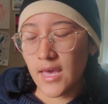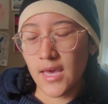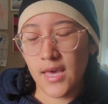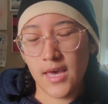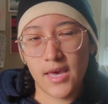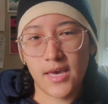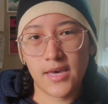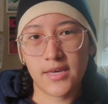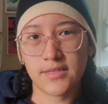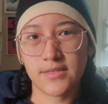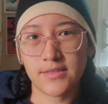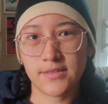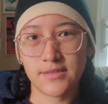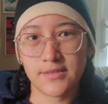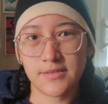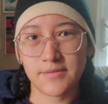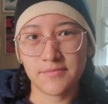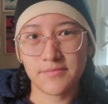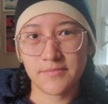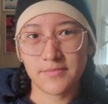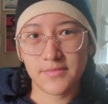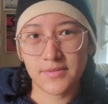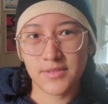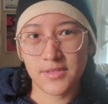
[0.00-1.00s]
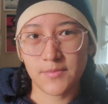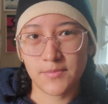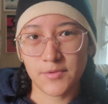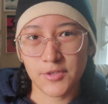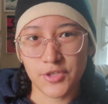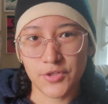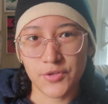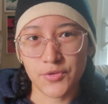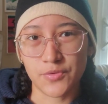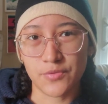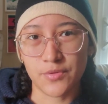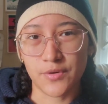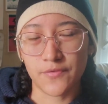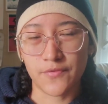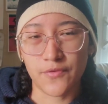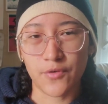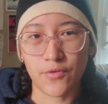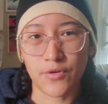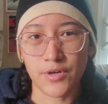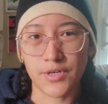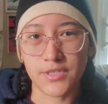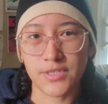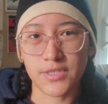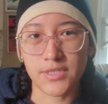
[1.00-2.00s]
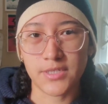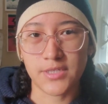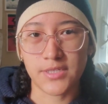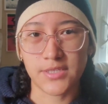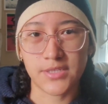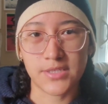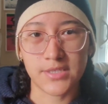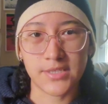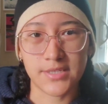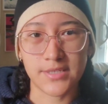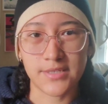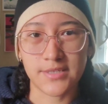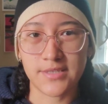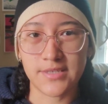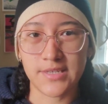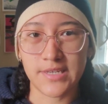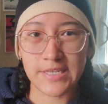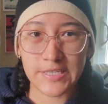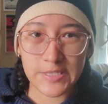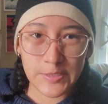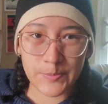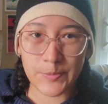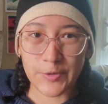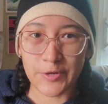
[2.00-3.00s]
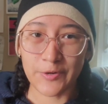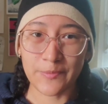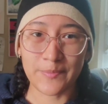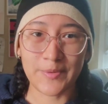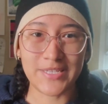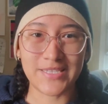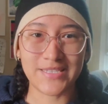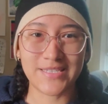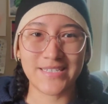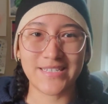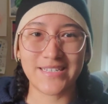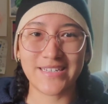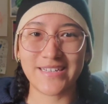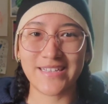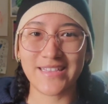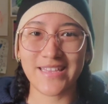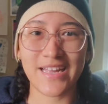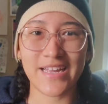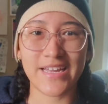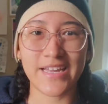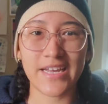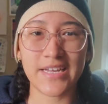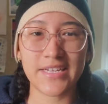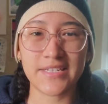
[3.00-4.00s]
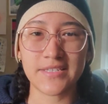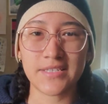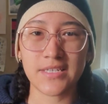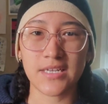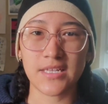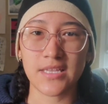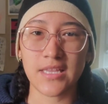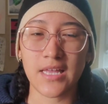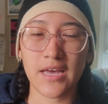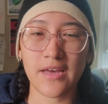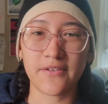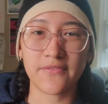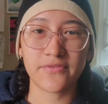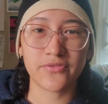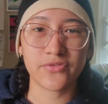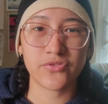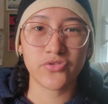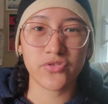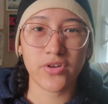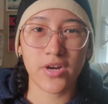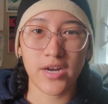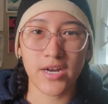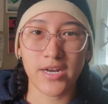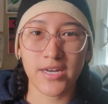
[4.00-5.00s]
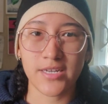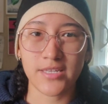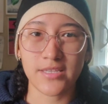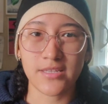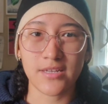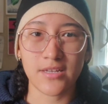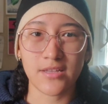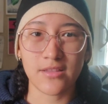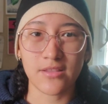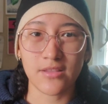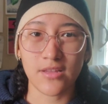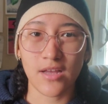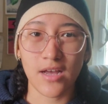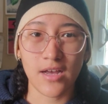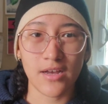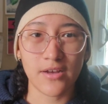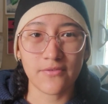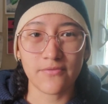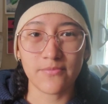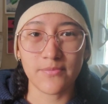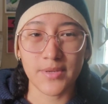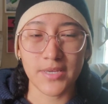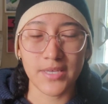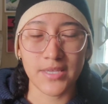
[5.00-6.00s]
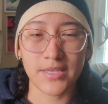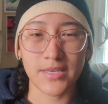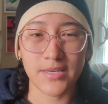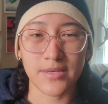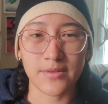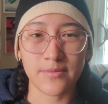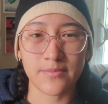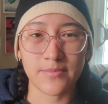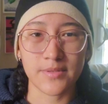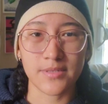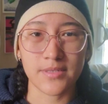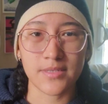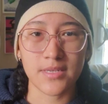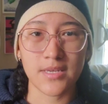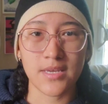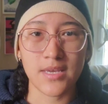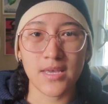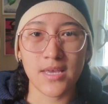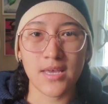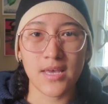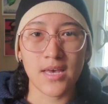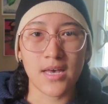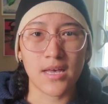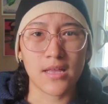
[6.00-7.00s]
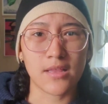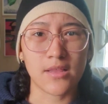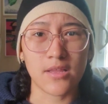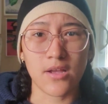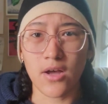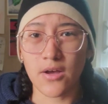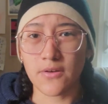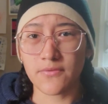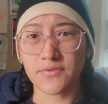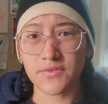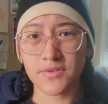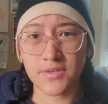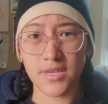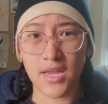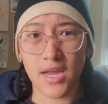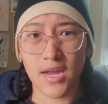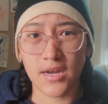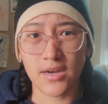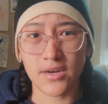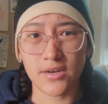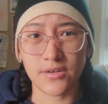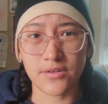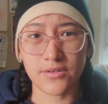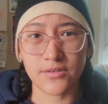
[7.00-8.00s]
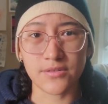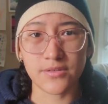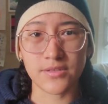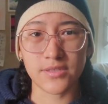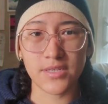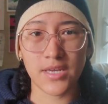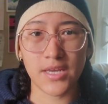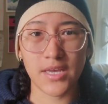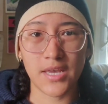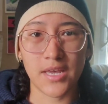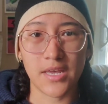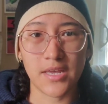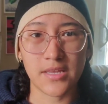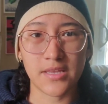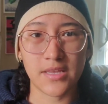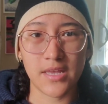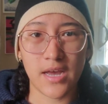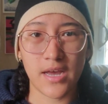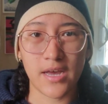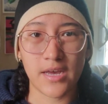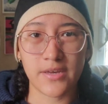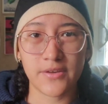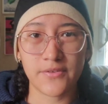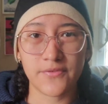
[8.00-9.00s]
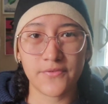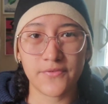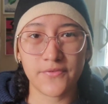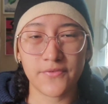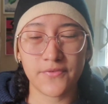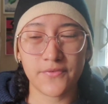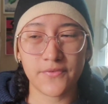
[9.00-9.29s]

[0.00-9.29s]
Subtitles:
And number two, of course, is just experimenting. Like I said, I've tried a lot of mediums, a lot of styles, and I've